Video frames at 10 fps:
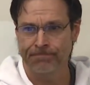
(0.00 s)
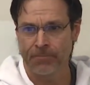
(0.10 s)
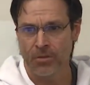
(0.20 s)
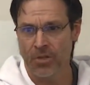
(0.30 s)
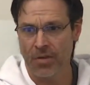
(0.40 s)

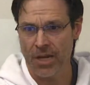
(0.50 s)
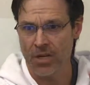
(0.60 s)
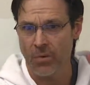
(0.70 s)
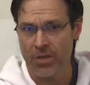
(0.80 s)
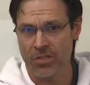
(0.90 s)
So you got any
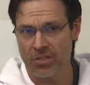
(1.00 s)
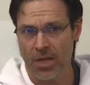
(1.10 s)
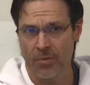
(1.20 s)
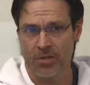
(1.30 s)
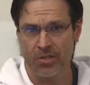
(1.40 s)
questions,
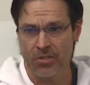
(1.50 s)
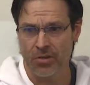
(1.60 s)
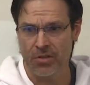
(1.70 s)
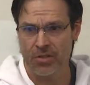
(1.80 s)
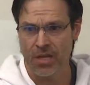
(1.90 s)
comments,
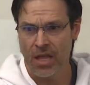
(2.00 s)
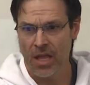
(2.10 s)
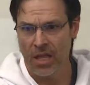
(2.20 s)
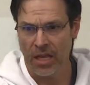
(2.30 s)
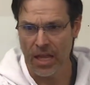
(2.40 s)
concerns?
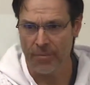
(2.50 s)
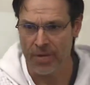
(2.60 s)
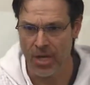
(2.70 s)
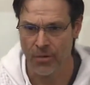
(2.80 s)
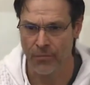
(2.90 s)
Let me
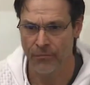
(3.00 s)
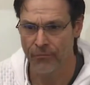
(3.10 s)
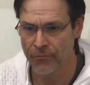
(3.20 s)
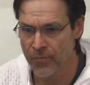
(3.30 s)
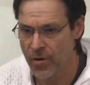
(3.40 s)
know.
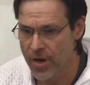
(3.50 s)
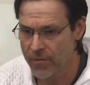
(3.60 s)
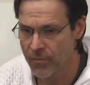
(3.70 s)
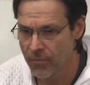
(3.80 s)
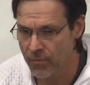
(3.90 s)
All right,
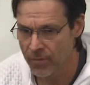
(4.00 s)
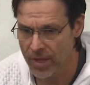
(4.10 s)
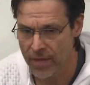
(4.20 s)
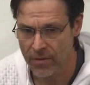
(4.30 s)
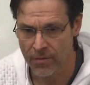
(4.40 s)

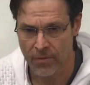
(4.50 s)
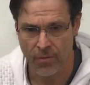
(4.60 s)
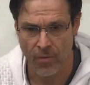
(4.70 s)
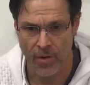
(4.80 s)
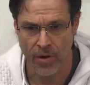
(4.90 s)
okay,
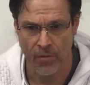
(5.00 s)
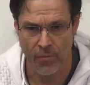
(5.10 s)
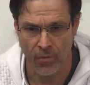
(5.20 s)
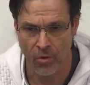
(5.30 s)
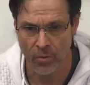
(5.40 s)
all right,
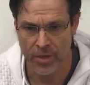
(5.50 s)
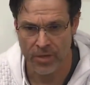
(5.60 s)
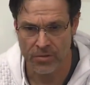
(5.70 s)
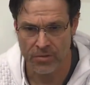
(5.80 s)
cool beans.